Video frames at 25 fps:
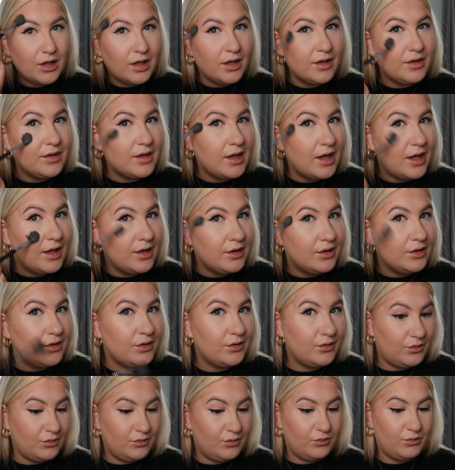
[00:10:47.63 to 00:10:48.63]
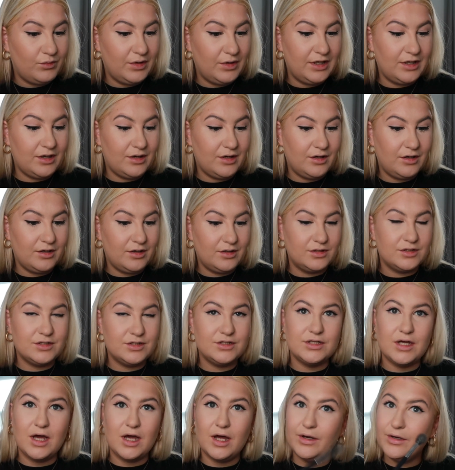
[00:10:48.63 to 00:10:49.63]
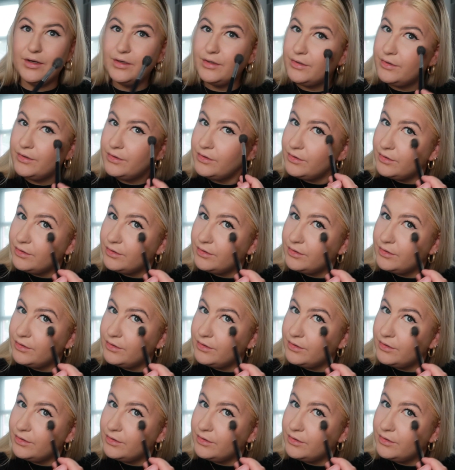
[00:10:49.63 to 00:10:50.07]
and then we are done.